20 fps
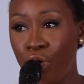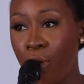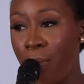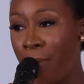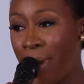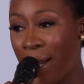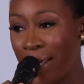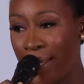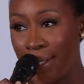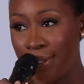your
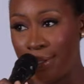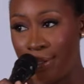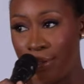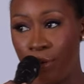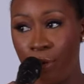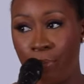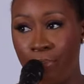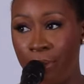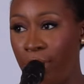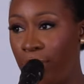market
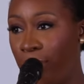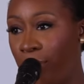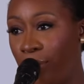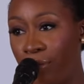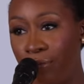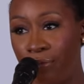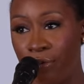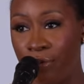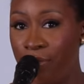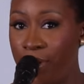is not big
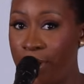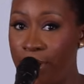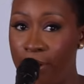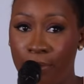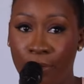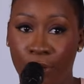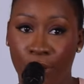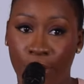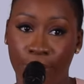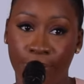enough for
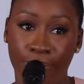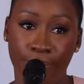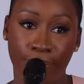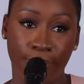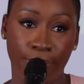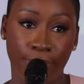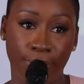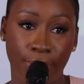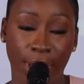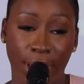VC money.
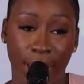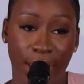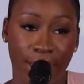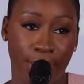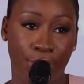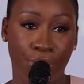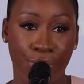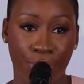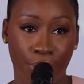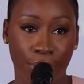And
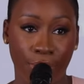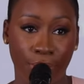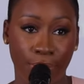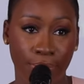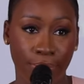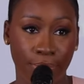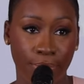that's the truth.